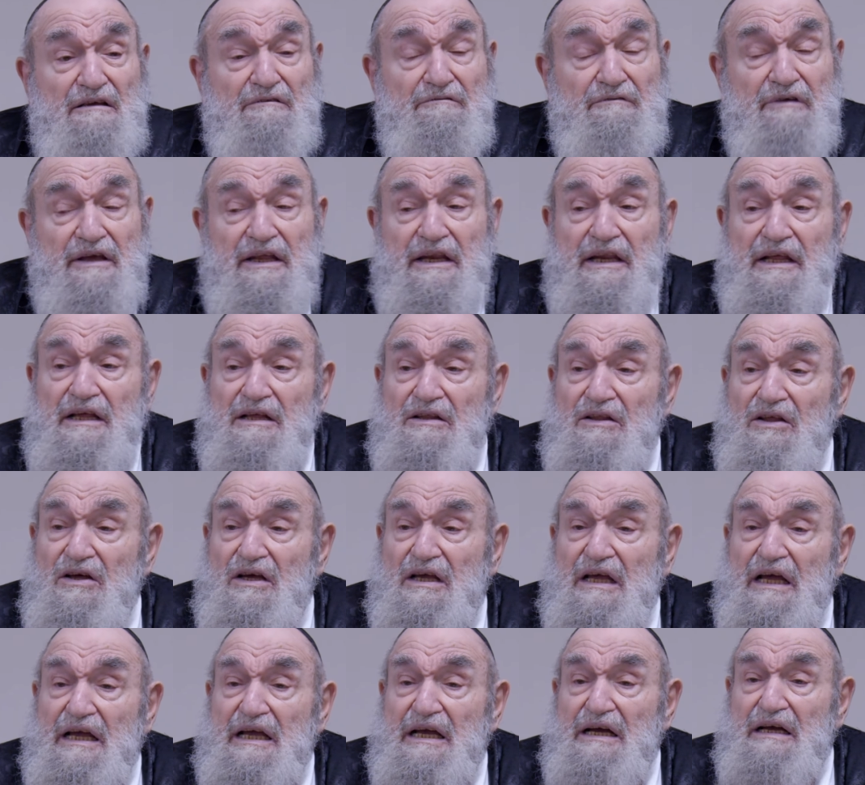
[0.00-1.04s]
Meaning,
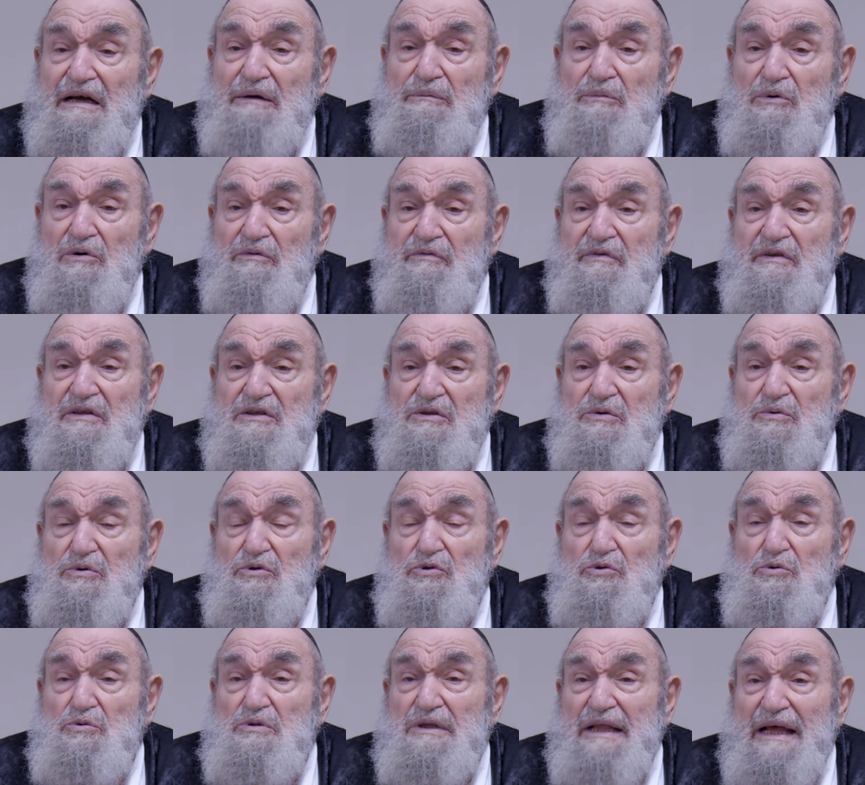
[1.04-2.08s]
look, I got to move into a
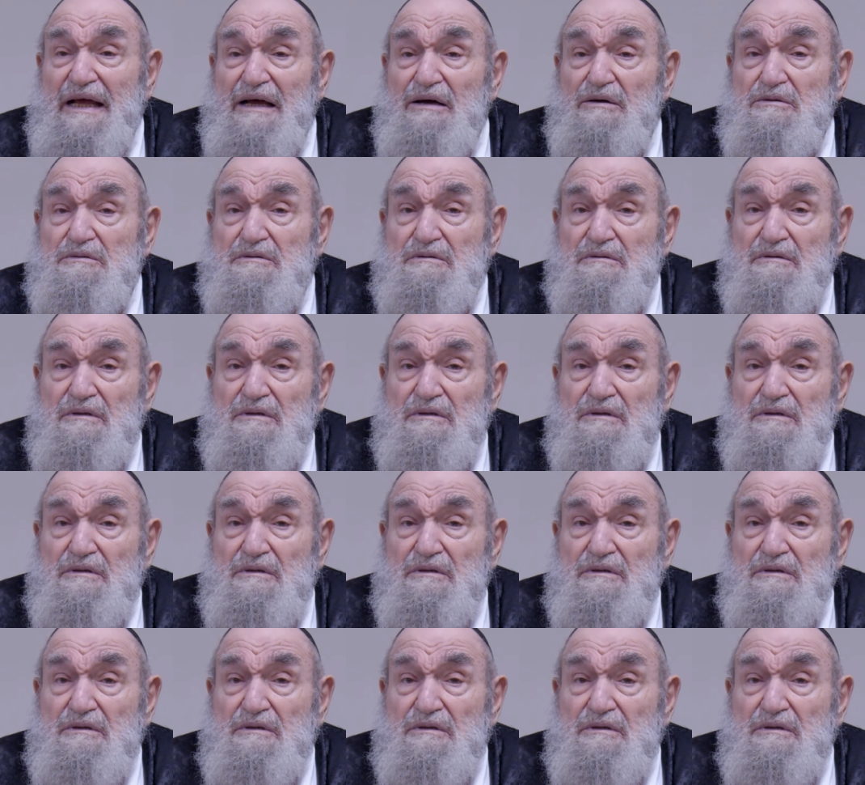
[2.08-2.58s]
new town.